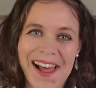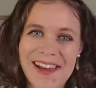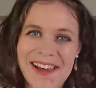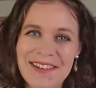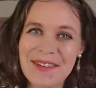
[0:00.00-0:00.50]

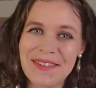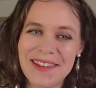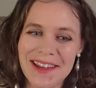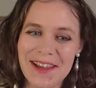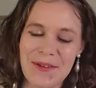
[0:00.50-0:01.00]
Hi,
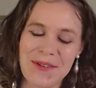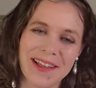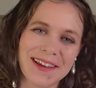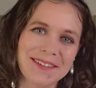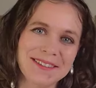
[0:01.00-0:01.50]

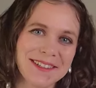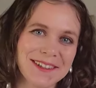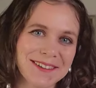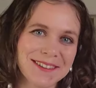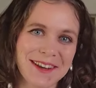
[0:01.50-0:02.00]
everybody.
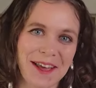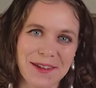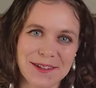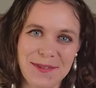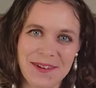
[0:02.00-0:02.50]
Welcome to
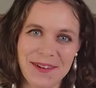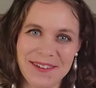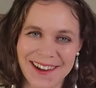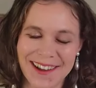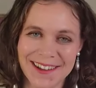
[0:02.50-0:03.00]
Style Thoughts
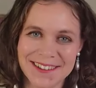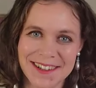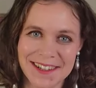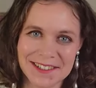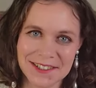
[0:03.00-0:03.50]
by Rita
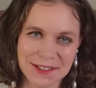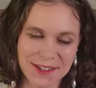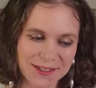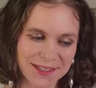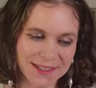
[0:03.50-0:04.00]
and
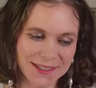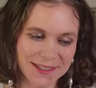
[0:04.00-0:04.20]
today's stream.